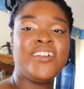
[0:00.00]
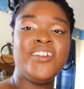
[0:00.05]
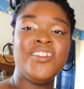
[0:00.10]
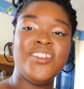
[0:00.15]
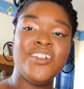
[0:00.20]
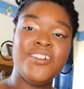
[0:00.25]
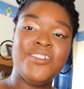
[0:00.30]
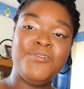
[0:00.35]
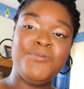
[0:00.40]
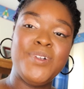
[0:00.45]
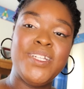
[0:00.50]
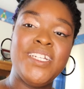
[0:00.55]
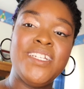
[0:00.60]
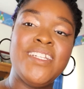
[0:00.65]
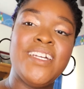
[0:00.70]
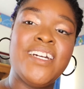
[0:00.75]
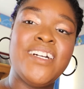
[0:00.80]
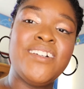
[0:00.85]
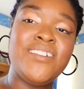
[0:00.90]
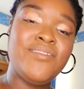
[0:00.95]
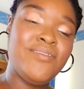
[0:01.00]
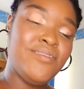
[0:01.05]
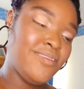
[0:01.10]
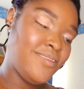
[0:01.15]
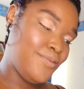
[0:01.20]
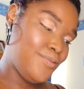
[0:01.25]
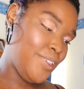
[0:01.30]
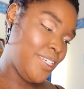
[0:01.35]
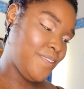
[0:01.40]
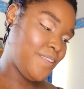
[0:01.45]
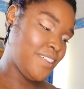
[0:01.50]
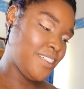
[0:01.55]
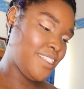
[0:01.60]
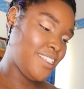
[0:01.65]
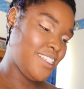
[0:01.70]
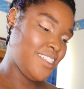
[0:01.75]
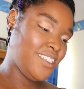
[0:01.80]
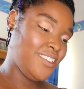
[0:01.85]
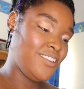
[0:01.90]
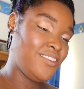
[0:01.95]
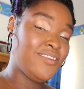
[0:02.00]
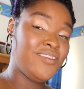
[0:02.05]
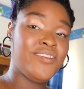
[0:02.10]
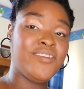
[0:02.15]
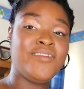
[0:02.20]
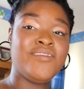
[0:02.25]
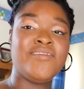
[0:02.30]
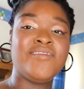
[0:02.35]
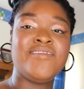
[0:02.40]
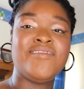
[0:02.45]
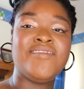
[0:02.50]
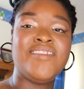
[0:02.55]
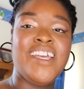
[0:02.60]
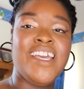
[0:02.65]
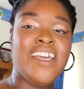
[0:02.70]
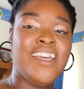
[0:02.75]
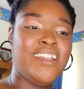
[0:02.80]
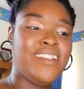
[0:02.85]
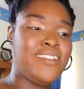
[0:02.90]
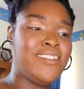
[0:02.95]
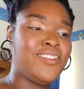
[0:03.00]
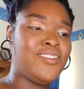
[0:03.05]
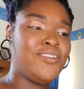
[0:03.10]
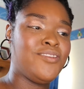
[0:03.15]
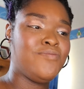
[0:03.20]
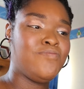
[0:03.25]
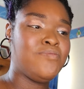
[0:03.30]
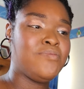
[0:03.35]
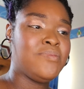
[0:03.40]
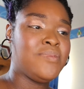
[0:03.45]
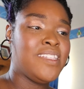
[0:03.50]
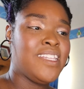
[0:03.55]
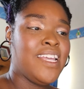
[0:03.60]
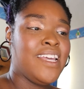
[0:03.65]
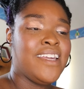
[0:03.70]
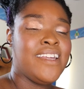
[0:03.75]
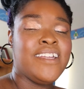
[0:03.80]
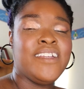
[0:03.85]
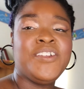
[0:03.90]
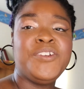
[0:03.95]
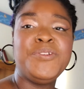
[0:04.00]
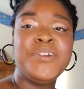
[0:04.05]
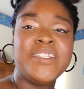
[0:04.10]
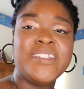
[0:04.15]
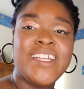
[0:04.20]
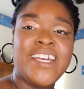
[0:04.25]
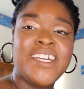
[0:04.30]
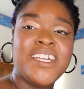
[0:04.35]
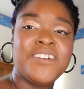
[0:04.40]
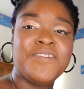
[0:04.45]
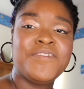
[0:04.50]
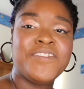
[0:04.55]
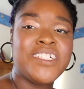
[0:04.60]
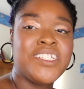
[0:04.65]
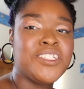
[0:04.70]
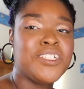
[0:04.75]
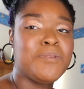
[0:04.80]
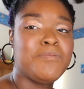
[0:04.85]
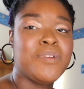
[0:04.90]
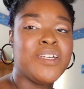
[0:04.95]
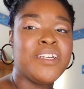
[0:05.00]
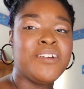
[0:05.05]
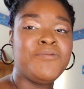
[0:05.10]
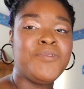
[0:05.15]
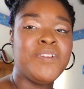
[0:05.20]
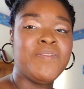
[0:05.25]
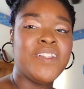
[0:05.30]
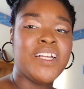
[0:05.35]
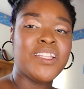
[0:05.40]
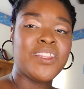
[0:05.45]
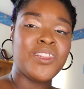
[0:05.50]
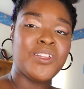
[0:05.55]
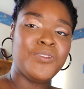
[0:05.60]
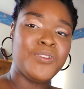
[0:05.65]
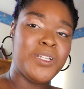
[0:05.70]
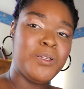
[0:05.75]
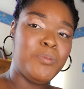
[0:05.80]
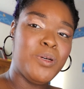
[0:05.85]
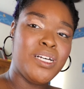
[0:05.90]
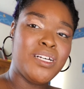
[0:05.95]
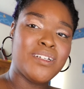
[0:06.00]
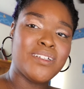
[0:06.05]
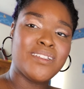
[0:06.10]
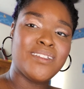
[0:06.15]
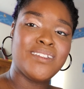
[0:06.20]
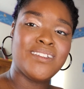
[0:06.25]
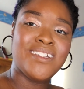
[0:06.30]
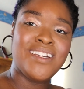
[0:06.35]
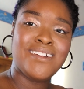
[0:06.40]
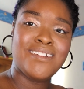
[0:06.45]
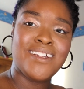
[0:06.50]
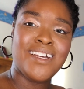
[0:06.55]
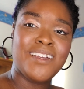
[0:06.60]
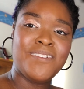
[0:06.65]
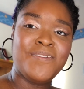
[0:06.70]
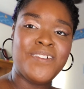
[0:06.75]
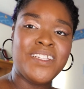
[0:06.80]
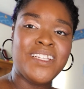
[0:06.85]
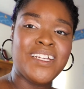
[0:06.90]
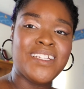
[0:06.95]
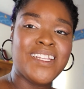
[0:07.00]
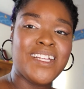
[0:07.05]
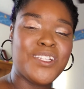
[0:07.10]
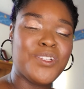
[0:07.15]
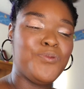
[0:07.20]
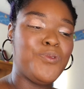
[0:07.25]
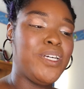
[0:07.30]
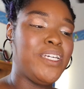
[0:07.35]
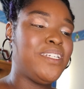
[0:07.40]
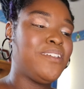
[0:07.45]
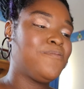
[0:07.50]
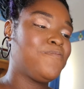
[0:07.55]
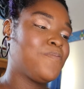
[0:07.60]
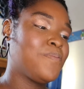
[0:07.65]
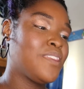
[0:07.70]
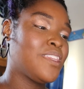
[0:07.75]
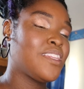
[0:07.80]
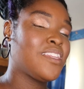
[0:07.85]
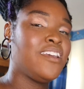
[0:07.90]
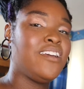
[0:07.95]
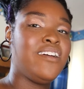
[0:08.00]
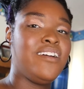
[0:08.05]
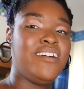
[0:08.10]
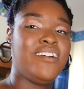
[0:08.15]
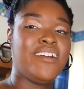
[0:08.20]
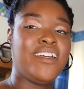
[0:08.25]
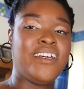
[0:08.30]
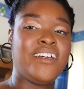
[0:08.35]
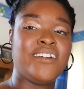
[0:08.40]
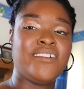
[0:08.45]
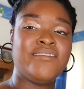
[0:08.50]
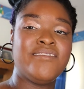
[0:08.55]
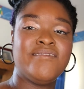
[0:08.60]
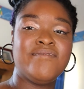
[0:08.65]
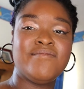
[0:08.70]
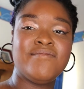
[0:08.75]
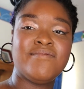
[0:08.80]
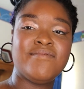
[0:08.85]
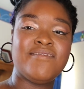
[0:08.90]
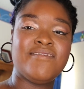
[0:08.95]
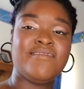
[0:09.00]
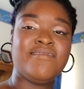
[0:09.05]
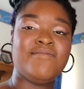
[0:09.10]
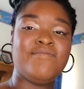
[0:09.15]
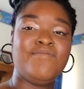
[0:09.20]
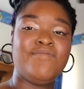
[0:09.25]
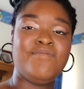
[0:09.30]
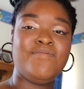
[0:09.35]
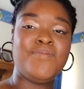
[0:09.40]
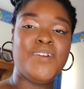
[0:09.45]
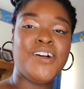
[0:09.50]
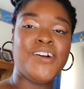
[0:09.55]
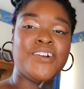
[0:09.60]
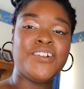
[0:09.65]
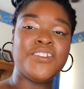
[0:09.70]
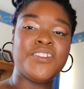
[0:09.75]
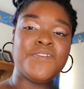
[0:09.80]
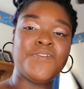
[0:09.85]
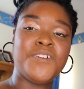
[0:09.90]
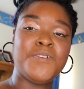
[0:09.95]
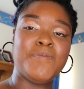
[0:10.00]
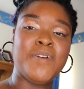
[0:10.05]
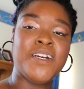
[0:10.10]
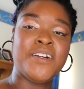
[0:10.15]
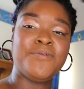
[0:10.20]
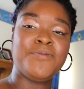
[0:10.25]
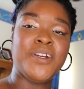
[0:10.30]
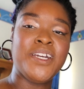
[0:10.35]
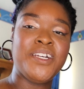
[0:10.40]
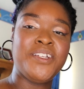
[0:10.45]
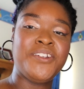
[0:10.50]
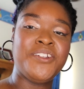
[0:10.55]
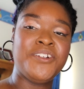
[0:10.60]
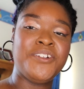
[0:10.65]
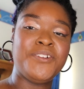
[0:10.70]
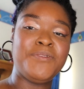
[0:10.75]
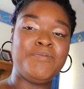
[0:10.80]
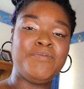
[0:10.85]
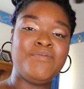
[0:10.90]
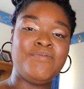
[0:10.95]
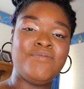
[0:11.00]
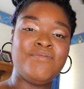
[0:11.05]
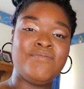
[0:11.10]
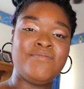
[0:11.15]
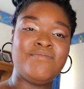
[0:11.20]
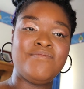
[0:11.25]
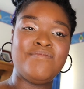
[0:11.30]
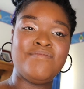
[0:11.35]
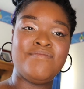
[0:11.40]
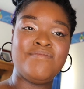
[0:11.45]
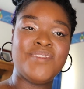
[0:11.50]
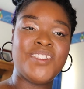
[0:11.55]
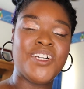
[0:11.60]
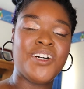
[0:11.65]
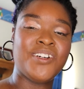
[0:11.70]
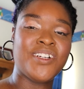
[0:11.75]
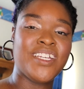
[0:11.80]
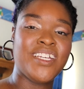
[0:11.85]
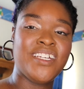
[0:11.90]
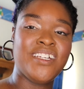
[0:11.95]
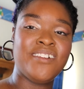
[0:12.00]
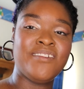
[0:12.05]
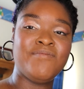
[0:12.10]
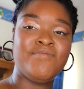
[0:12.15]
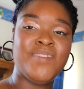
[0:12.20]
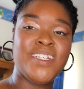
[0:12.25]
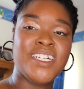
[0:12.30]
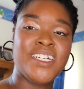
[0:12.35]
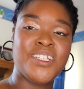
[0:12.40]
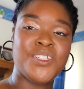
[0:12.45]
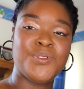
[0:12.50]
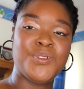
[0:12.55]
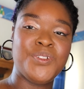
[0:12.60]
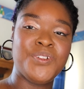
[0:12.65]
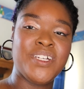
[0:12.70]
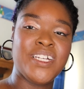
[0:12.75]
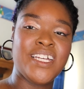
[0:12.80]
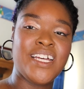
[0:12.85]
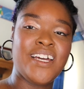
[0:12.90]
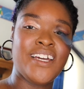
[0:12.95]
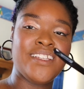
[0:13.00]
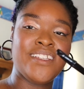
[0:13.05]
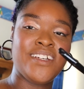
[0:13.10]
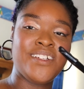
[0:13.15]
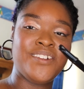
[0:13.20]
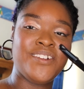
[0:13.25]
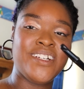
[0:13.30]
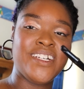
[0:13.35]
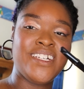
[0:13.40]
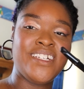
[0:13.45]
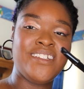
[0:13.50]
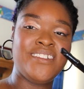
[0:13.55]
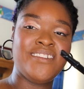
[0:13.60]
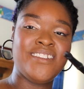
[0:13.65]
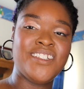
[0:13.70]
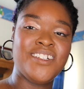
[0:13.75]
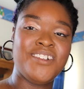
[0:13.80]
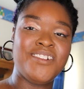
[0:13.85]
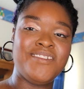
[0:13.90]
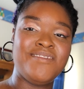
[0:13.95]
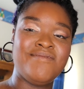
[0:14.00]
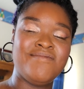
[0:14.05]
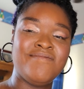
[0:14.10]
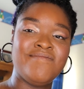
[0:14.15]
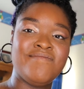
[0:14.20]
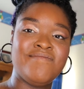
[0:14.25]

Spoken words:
So when in doubt, wait for a sale. And they give free shipping with like $30, and I feel like that's a win. Okay. Pause for my random talking because we're doing eyeliner again. So